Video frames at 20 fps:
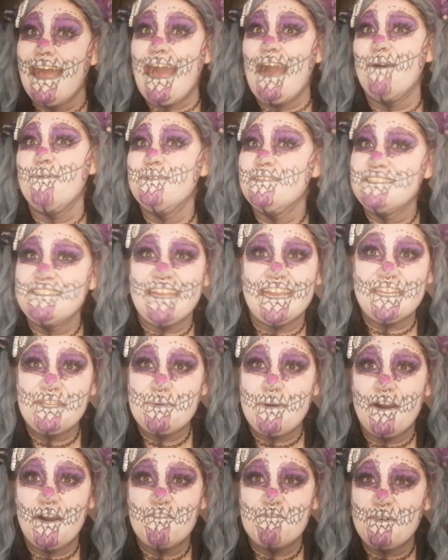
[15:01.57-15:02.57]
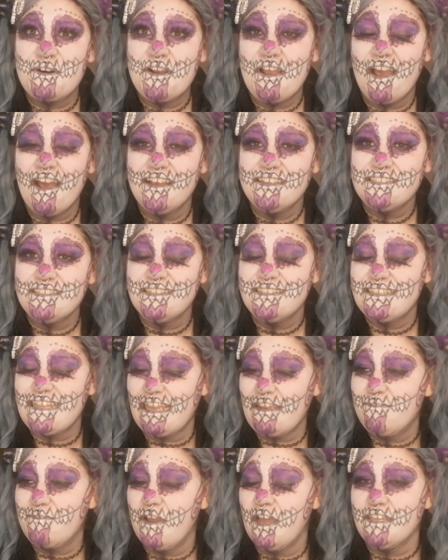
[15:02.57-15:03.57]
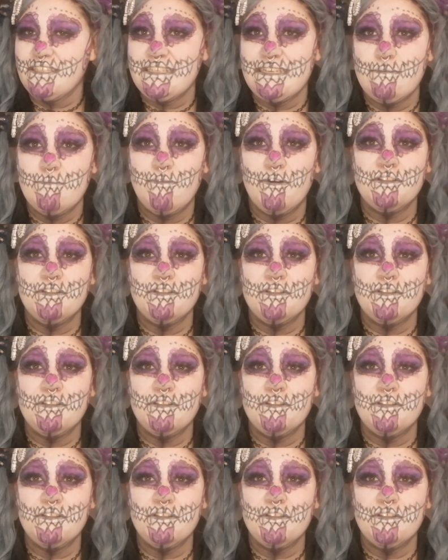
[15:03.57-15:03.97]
How was day 12 more cursed than day 13?